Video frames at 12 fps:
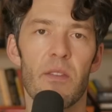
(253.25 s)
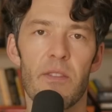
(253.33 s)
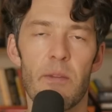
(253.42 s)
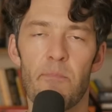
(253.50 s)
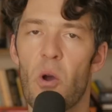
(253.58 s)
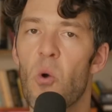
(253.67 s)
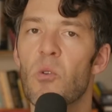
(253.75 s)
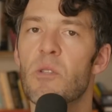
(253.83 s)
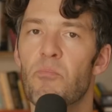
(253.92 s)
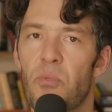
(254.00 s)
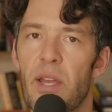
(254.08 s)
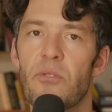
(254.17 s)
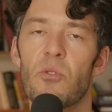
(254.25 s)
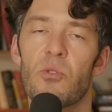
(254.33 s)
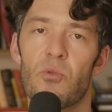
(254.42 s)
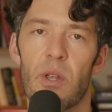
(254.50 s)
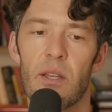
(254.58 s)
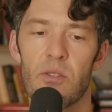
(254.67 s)
the postprandial
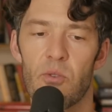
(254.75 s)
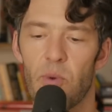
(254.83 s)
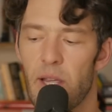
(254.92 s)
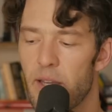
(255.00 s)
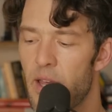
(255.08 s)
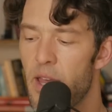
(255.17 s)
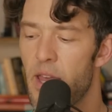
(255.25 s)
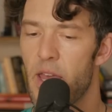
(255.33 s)
triglyceride